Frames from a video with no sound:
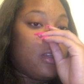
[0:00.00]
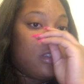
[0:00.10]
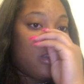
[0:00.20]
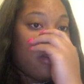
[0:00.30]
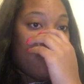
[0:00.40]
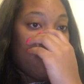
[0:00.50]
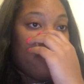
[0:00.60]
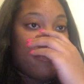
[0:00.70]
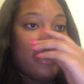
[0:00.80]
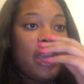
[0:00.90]
So
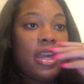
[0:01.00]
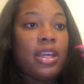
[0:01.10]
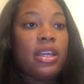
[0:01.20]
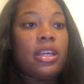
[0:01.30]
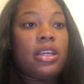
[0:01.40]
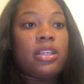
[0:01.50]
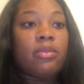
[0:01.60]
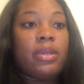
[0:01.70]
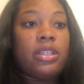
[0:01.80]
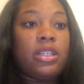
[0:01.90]
with that, it
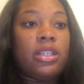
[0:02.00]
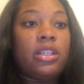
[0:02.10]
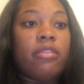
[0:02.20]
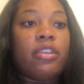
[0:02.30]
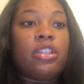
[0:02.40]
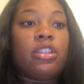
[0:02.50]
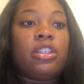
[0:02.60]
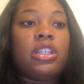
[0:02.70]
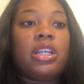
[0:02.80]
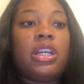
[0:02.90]
is basically
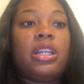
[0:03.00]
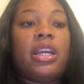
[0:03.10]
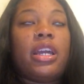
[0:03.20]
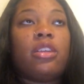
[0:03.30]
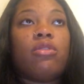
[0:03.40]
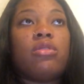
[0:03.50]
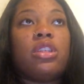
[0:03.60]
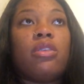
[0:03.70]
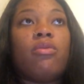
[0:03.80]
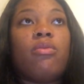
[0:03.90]
researching and
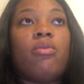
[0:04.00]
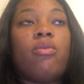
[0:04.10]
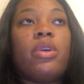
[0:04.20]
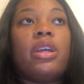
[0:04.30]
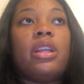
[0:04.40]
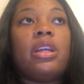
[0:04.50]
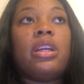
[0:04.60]
diagnosing what